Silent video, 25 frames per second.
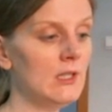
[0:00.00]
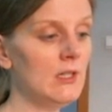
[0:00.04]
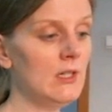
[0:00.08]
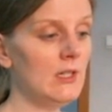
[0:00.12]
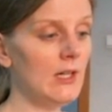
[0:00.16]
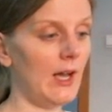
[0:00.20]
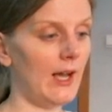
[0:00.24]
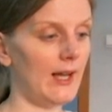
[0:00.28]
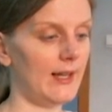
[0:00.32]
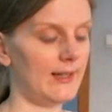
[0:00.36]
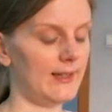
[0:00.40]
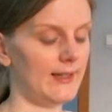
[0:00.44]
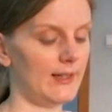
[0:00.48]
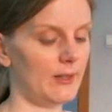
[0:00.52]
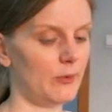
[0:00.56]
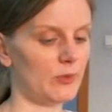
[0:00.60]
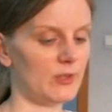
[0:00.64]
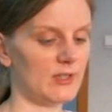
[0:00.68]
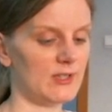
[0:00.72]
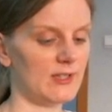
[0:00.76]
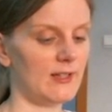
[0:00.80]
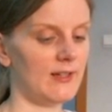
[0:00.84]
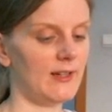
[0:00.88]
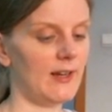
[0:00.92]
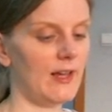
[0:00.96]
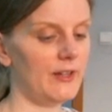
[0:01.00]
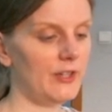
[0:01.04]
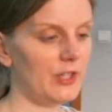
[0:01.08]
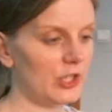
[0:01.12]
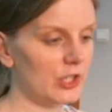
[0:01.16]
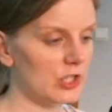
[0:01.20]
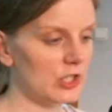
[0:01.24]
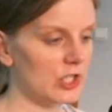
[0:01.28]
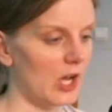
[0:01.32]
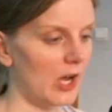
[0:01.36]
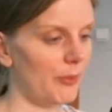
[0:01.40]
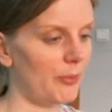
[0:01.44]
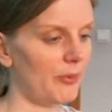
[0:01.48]
And there was another
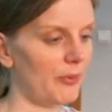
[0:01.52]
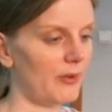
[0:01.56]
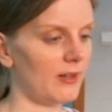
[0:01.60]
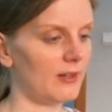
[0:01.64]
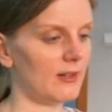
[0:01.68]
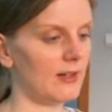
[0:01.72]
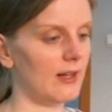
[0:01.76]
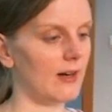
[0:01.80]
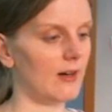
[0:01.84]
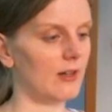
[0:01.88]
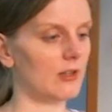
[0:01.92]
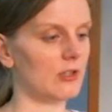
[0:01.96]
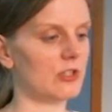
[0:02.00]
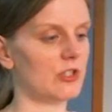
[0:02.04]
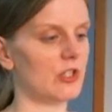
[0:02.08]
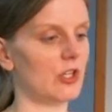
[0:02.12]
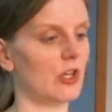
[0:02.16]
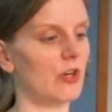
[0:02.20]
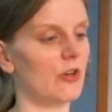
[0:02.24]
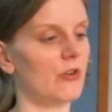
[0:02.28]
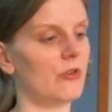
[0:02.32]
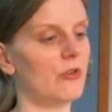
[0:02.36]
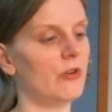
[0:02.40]
topic that also